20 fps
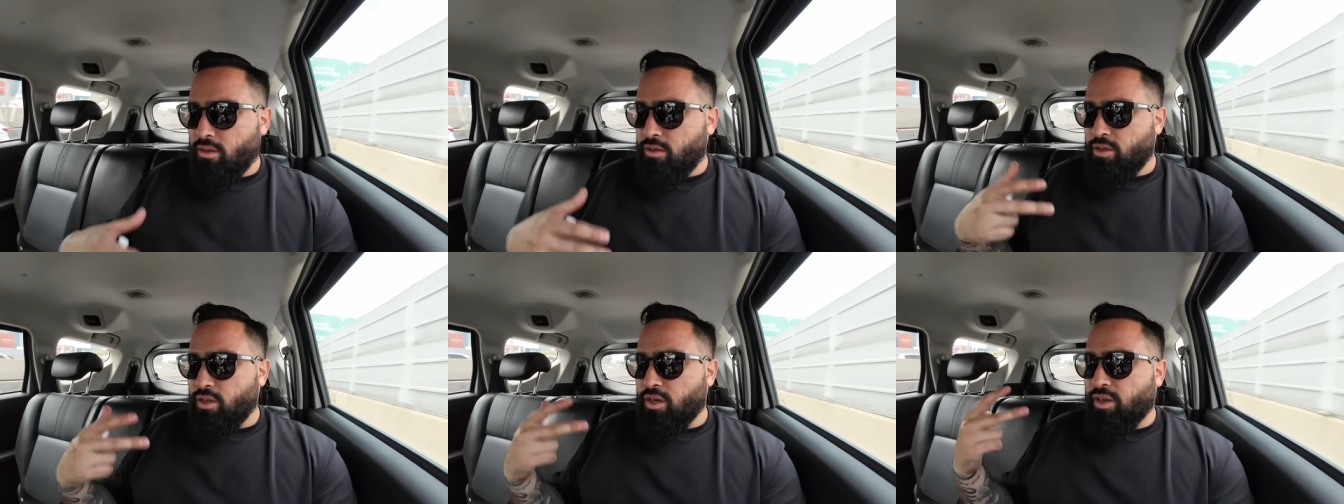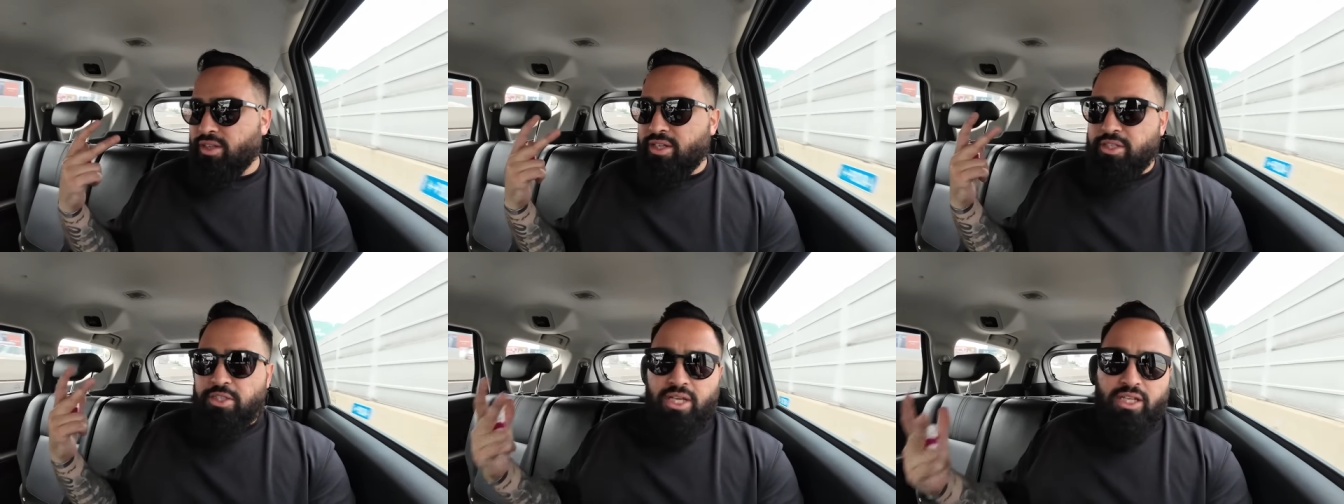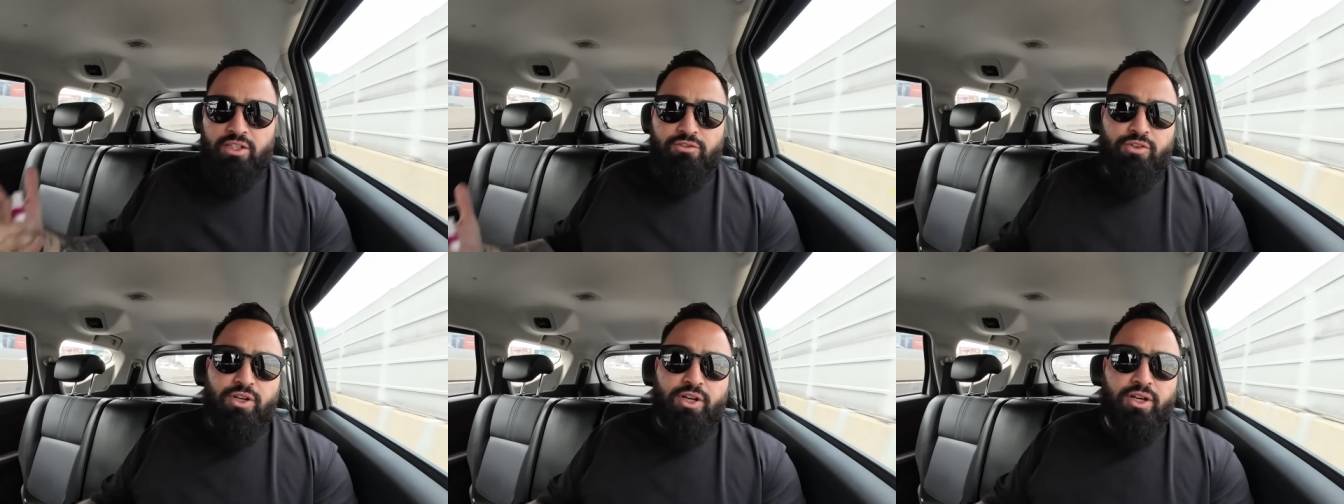You know, they
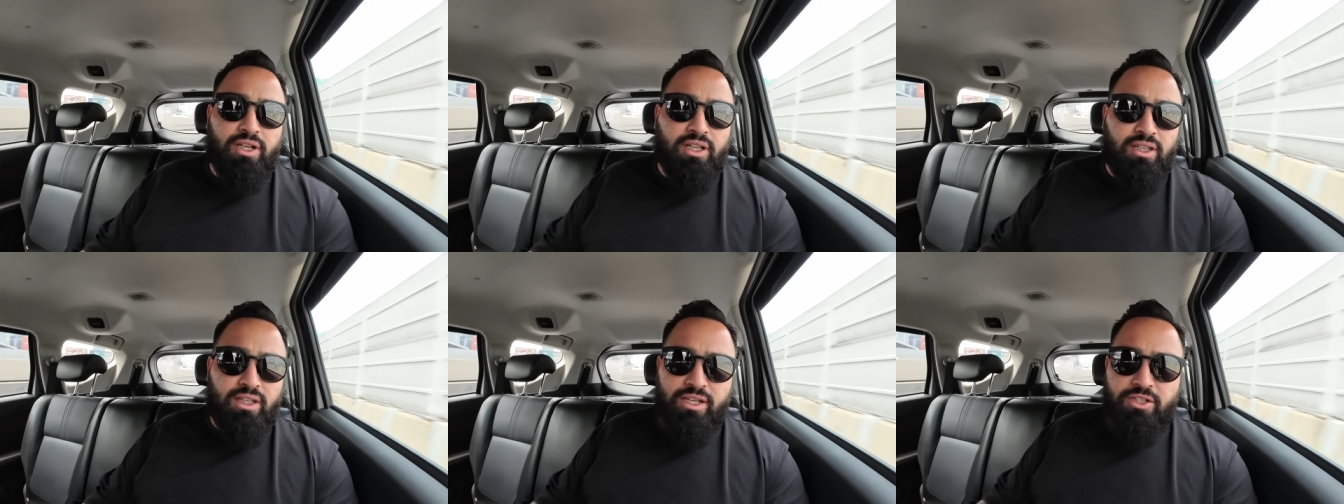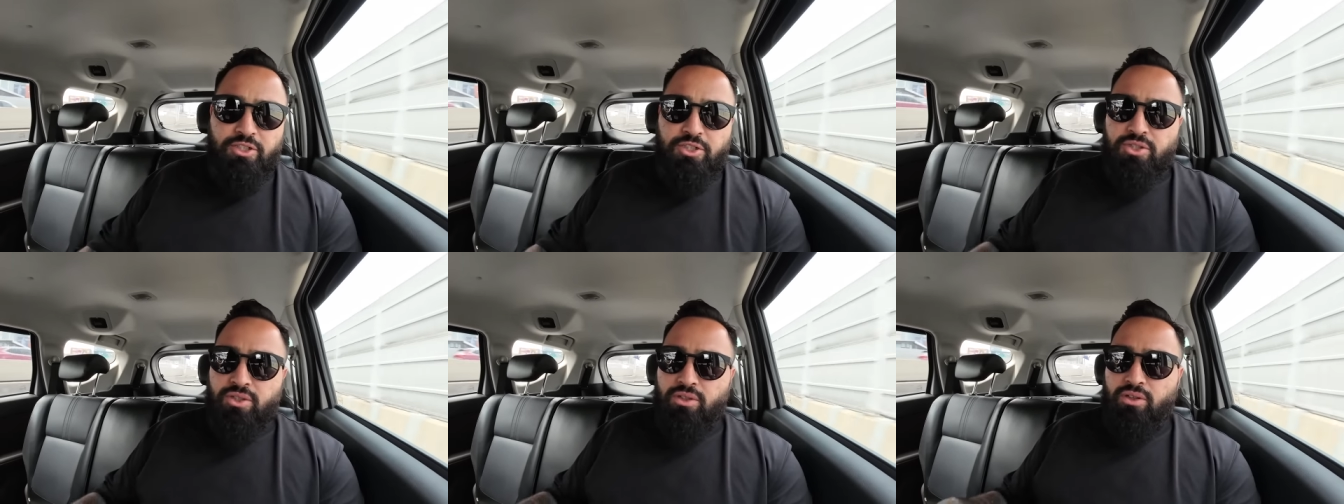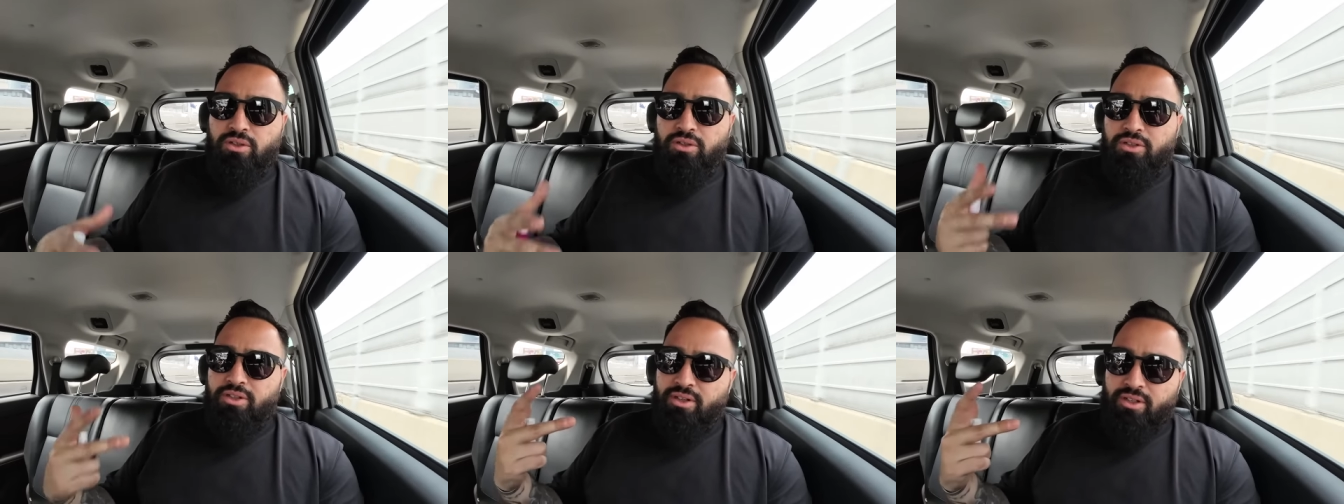check for your
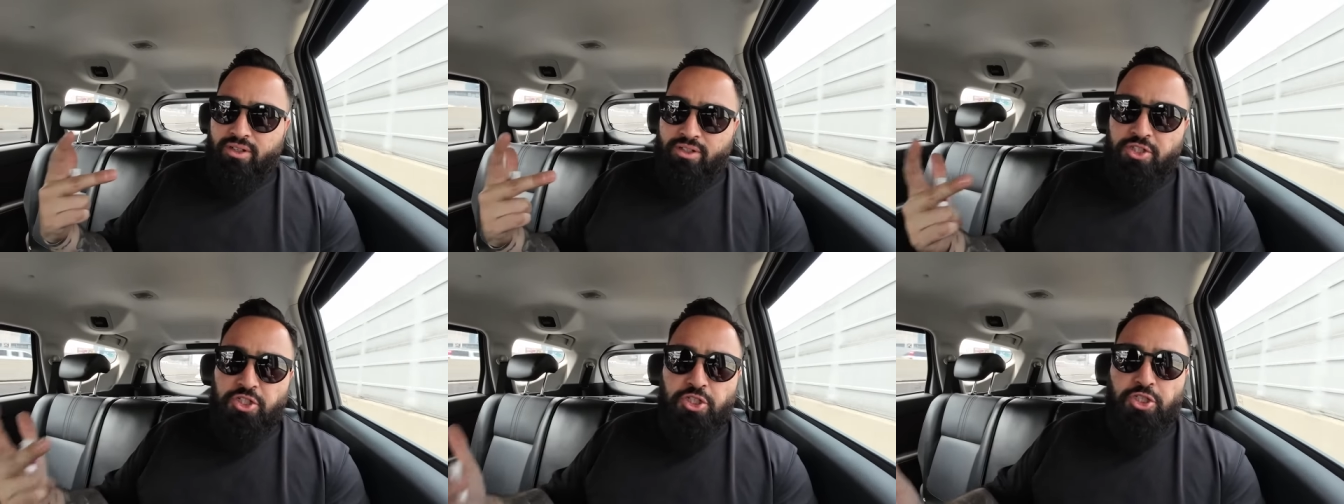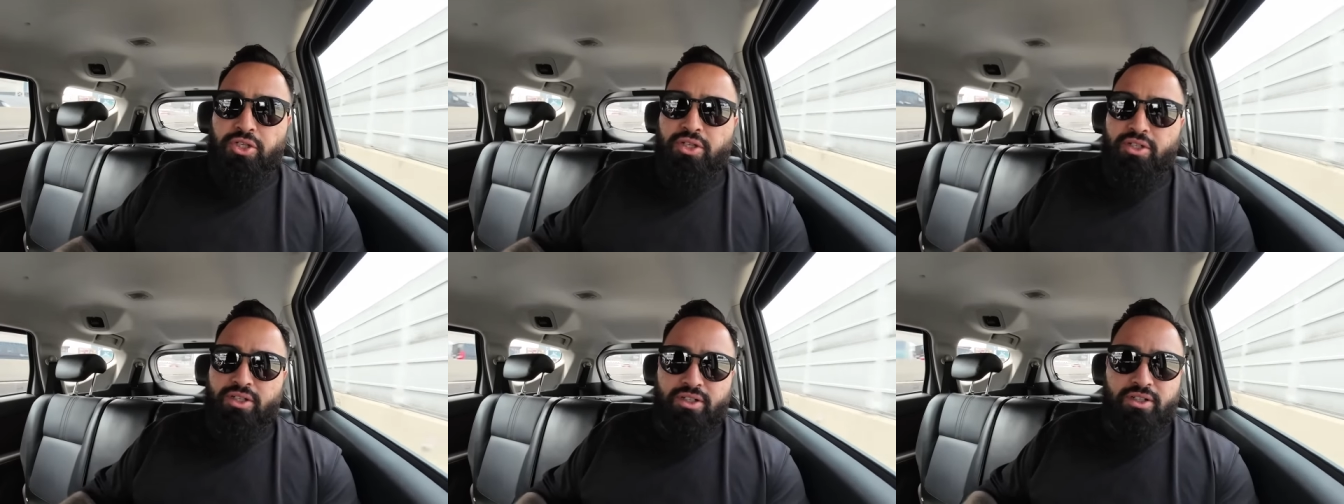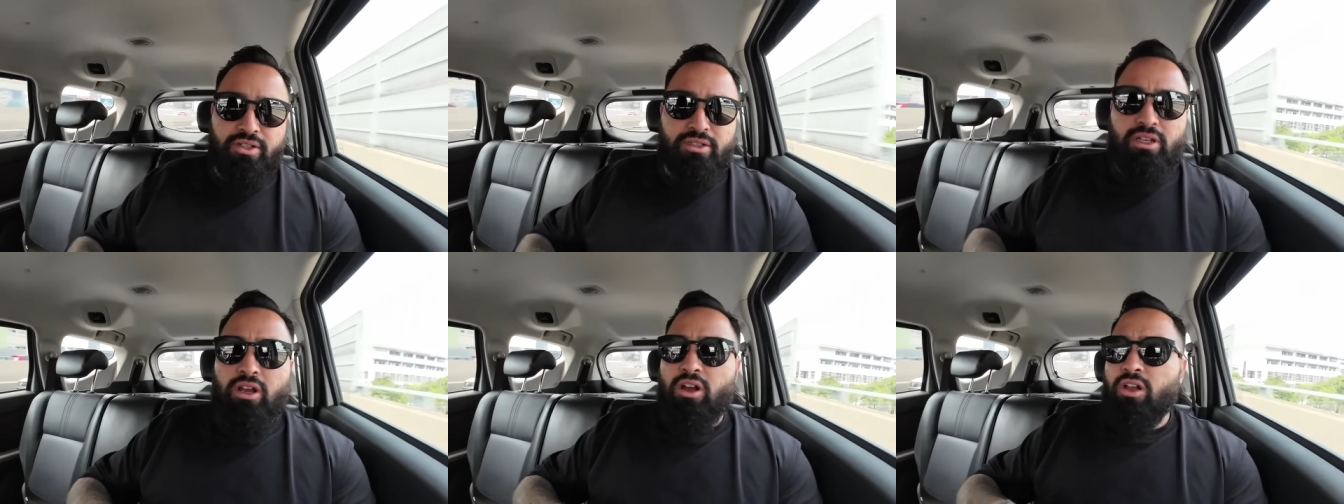cholesterol, your
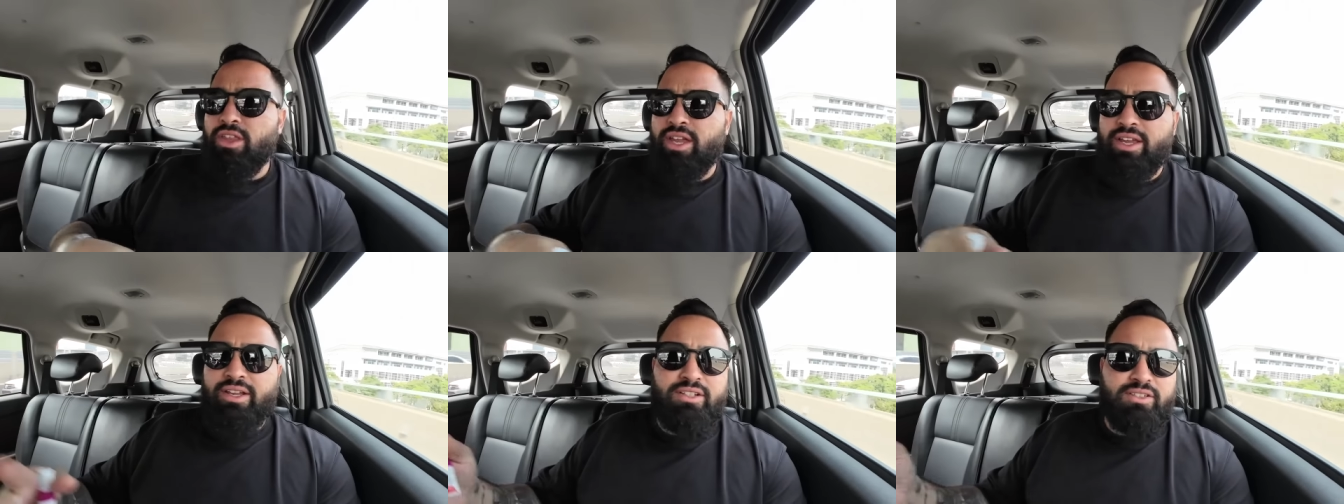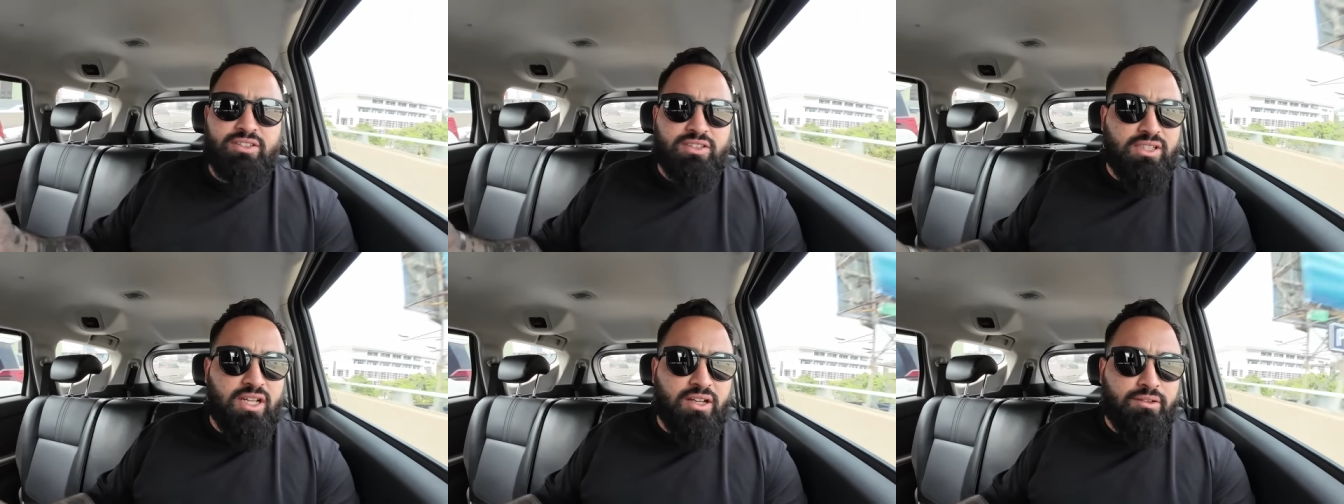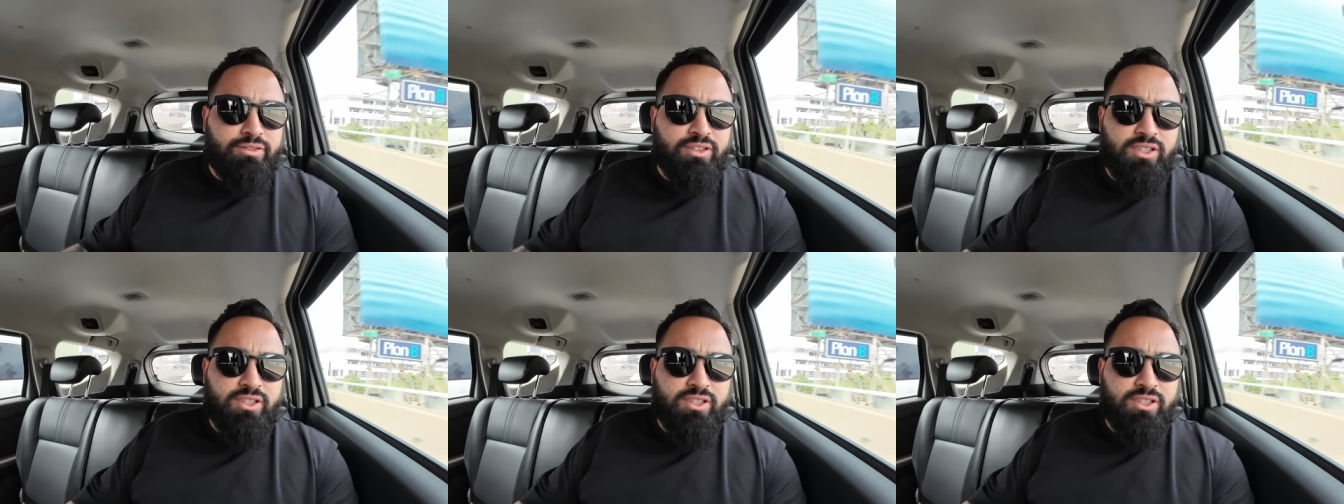sugars, all that good stuff.